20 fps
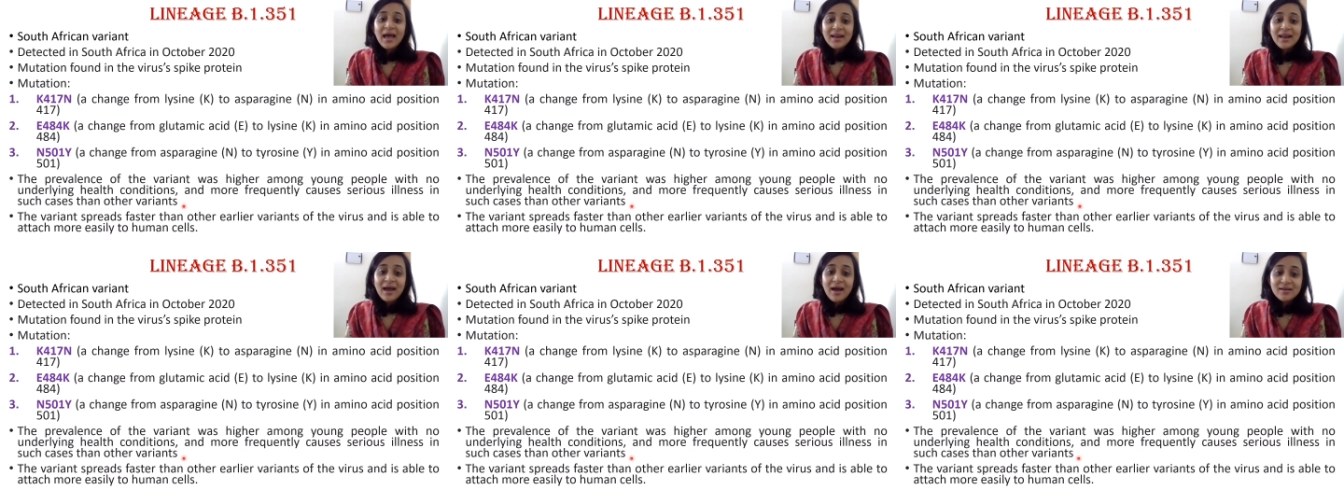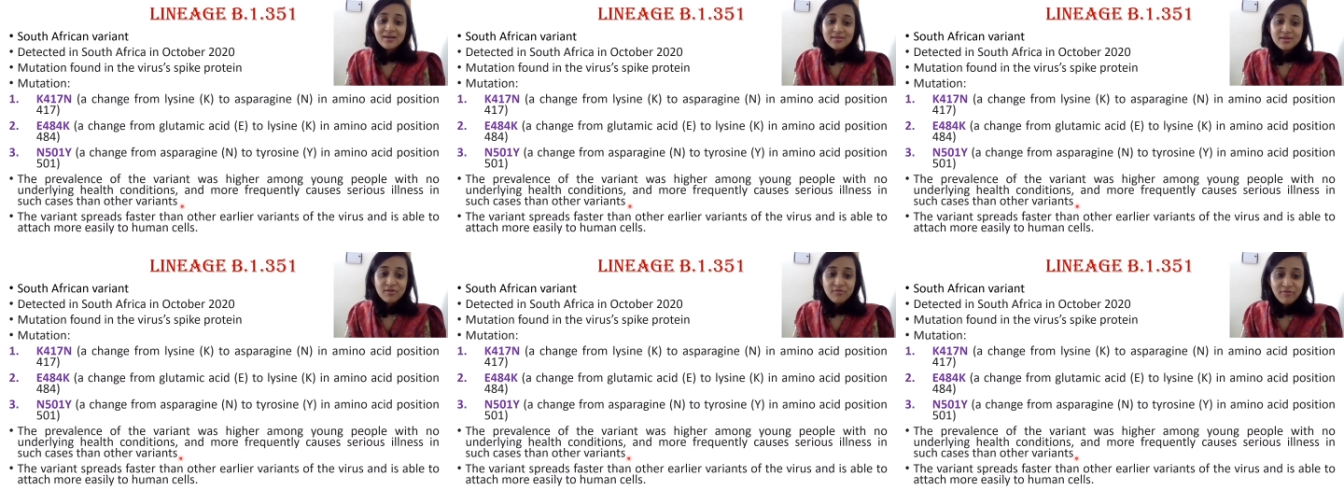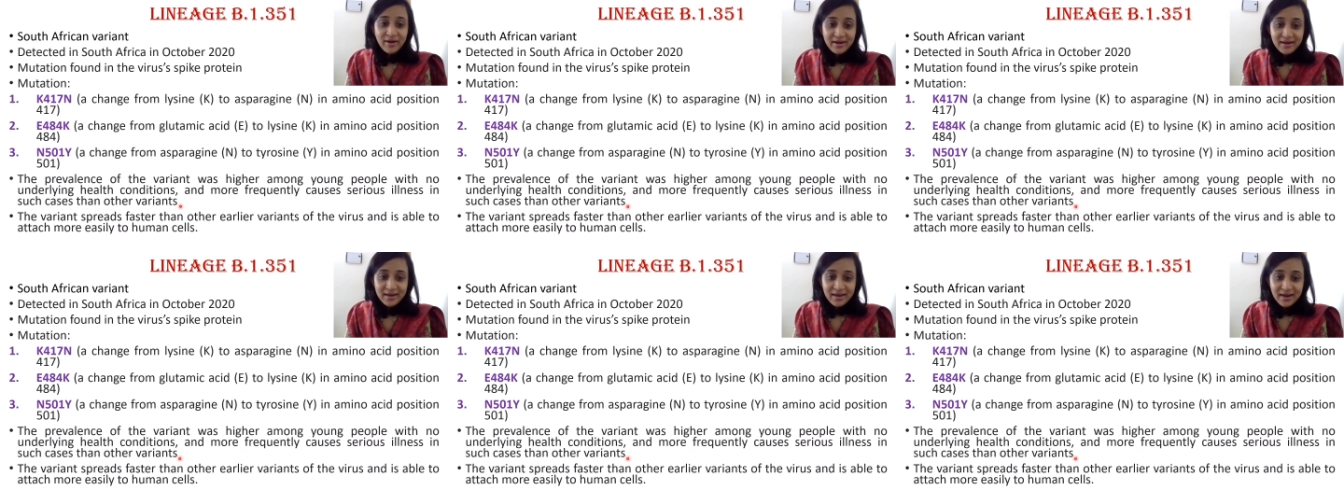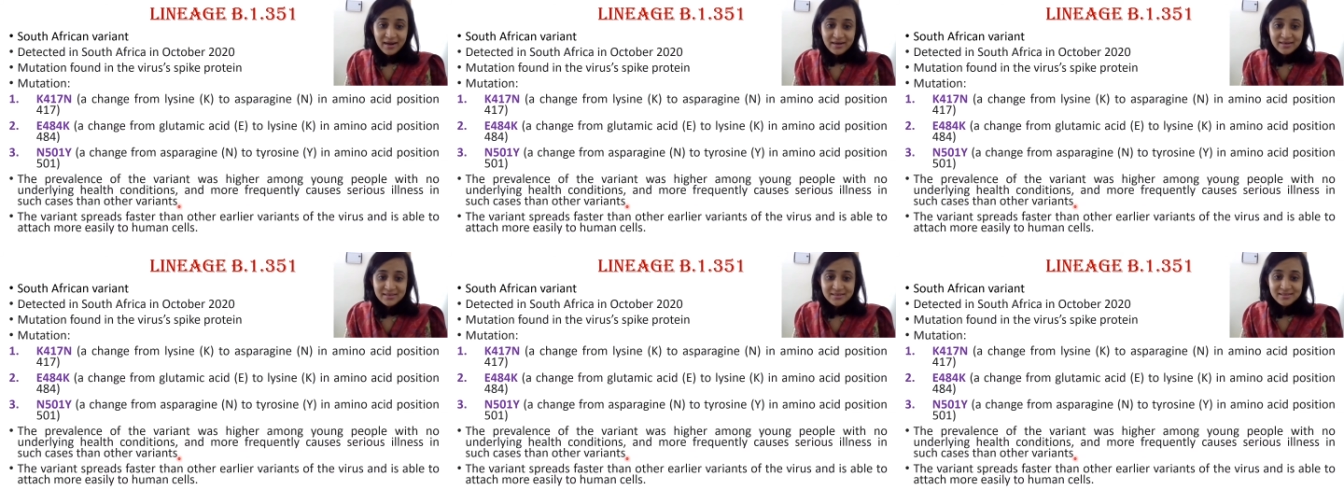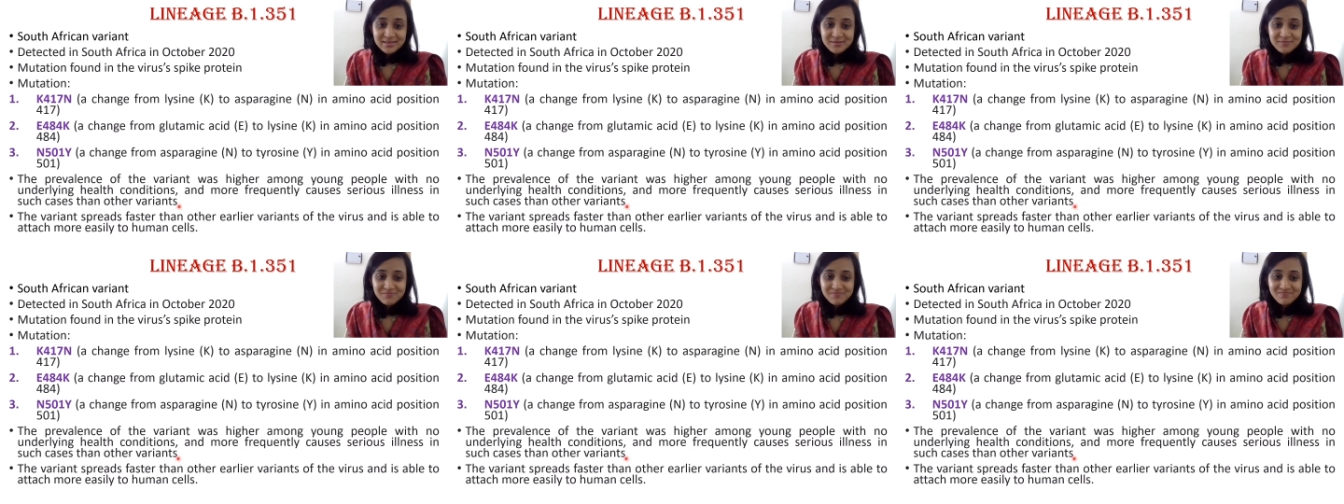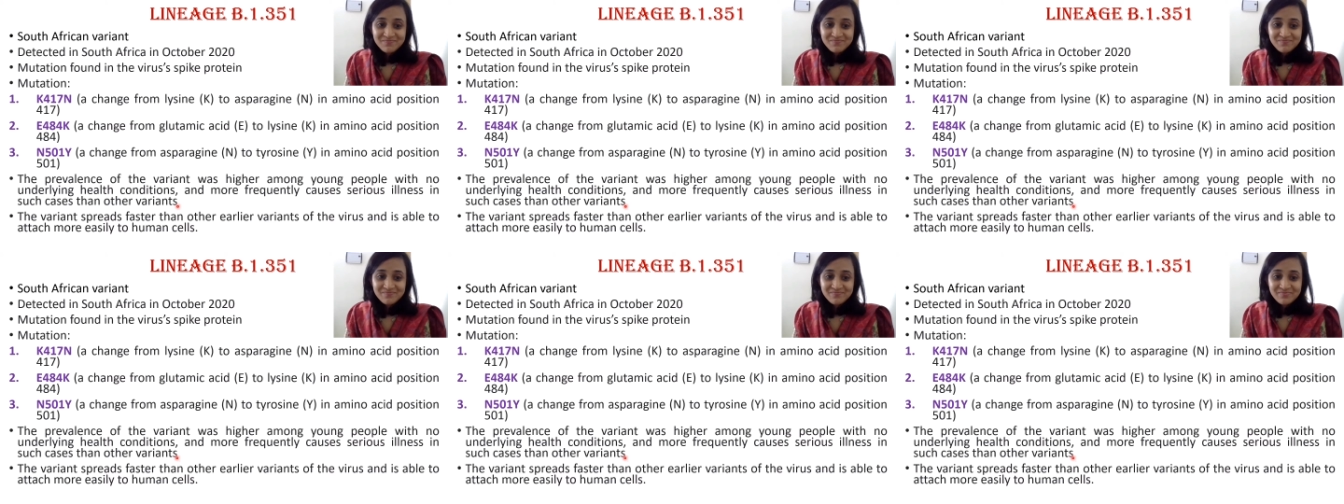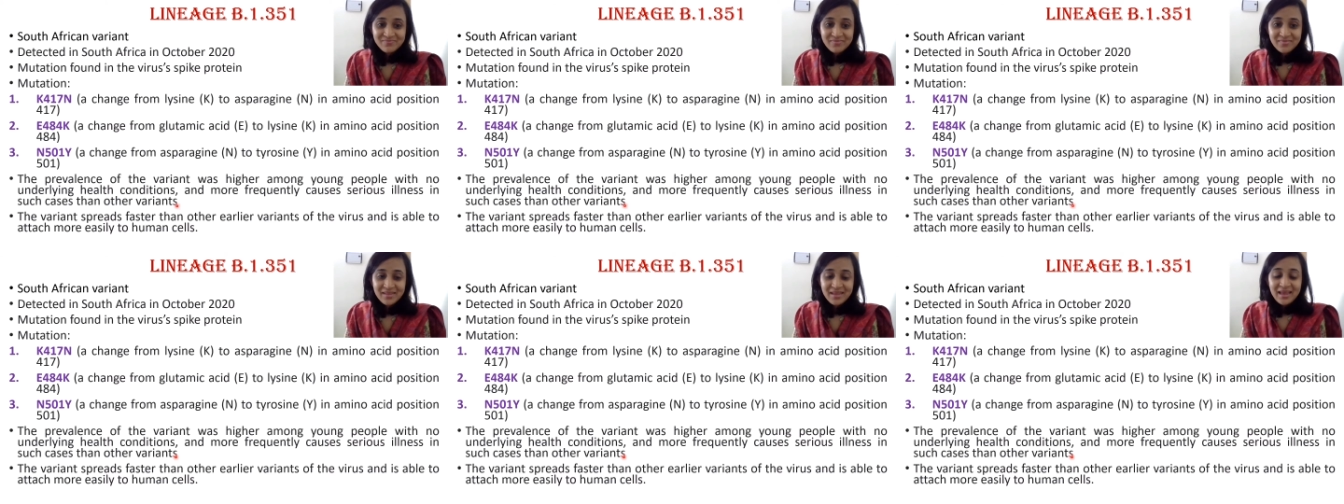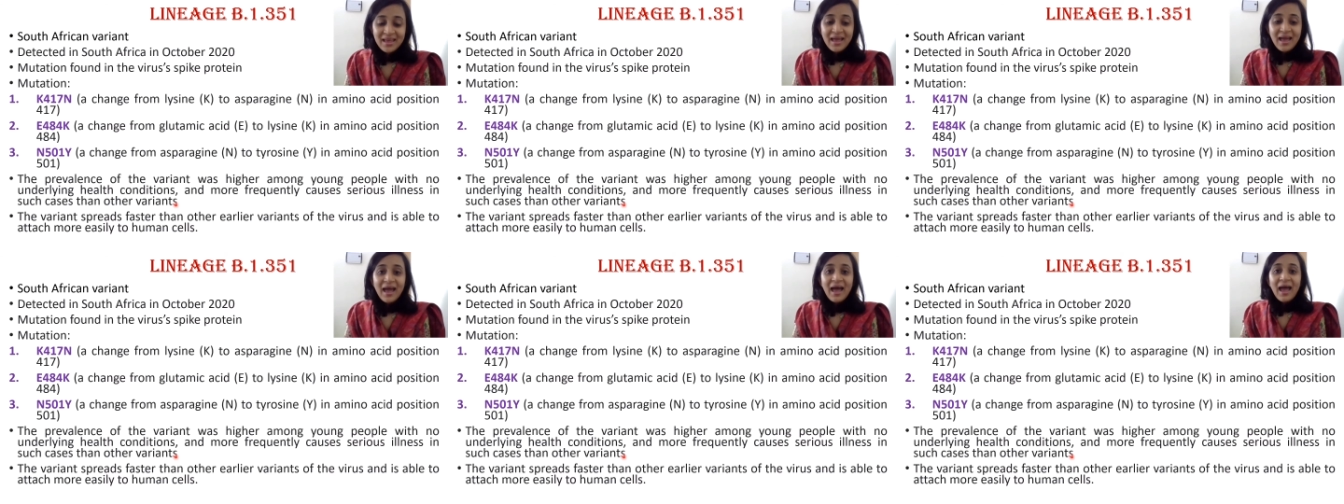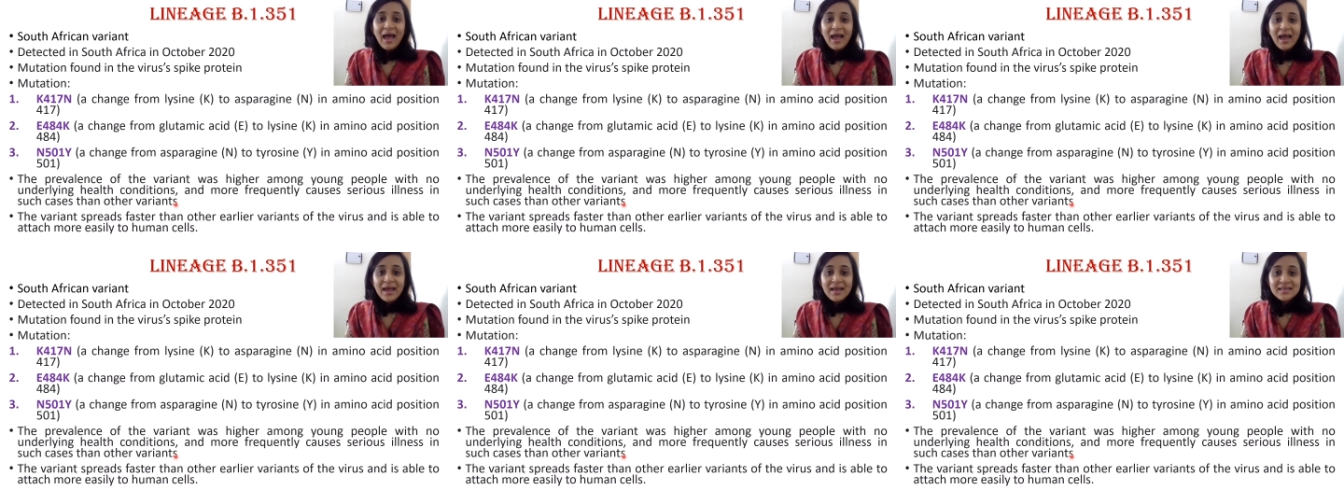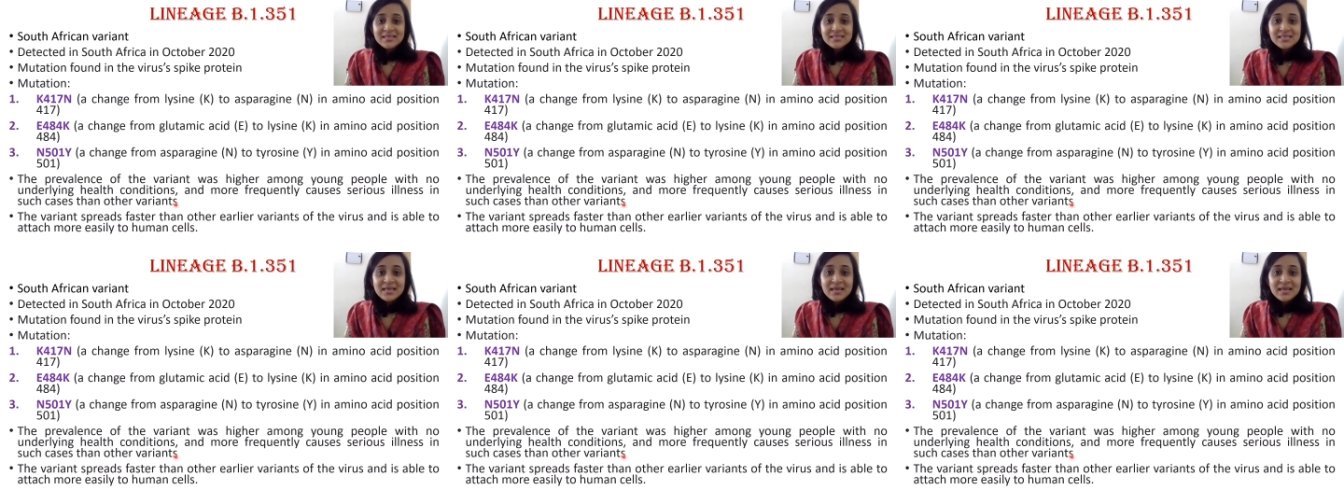other variants. And